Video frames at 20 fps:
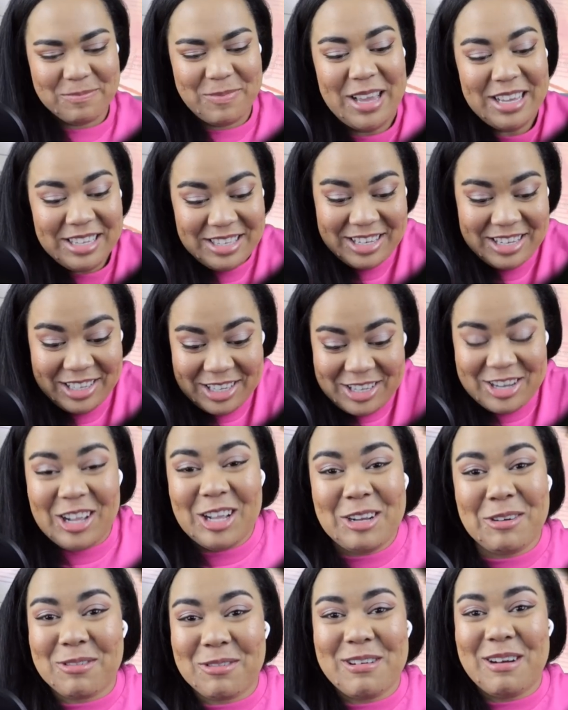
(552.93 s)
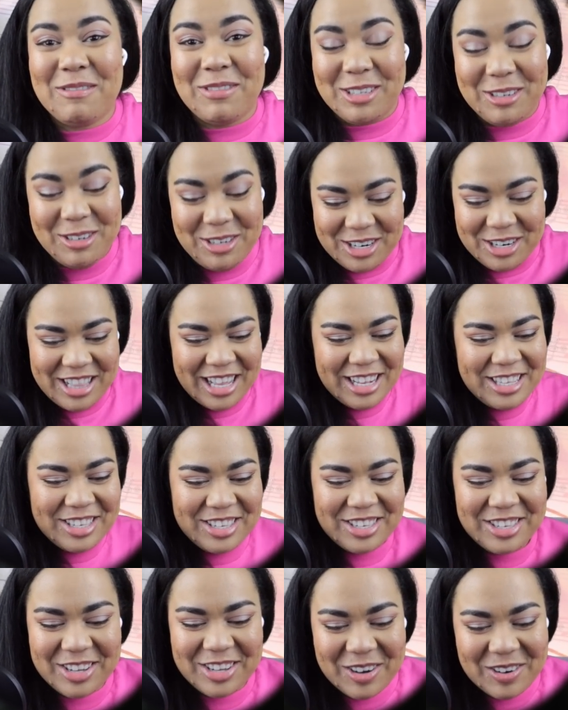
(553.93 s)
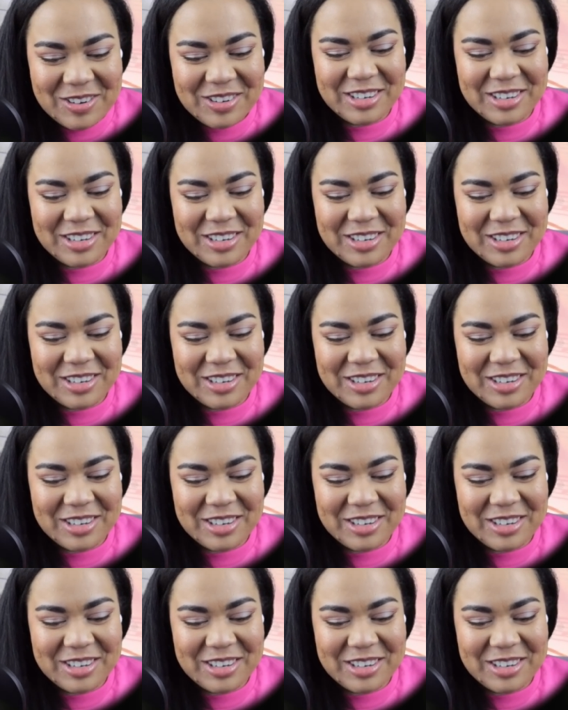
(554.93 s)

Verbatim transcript: Basically calling for revolution. That's so